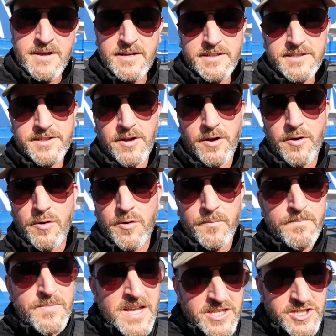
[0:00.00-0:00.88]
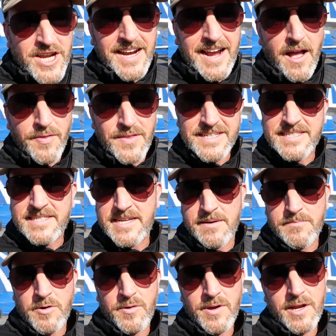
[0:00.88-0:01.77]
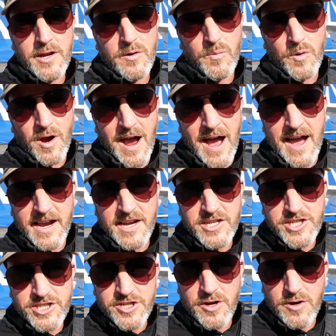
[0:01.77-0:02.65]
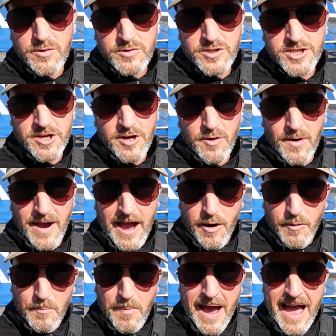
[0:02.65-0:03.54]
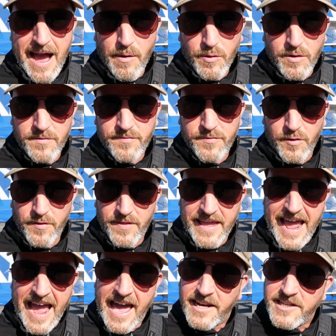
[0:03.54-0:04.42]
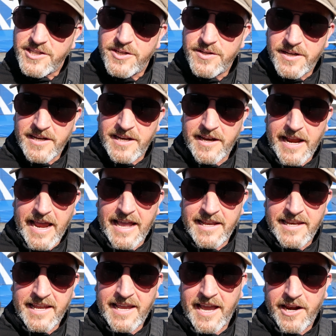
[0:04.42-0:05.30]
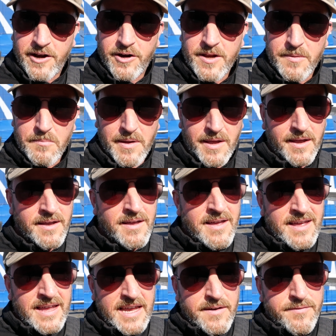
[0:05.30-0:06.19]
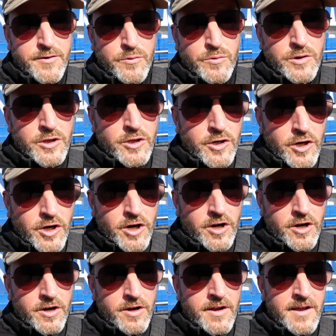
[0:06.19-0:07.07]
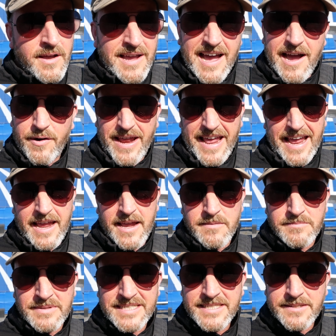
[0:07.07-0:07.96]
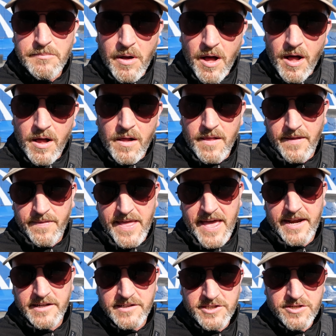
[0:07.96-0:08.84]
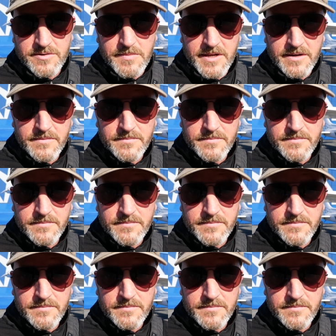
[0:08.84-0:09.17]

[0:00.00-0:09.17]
So check out this demo here where I show Joe how powerful the attitude ind indicator can be if you learn how to aim small on that instrument.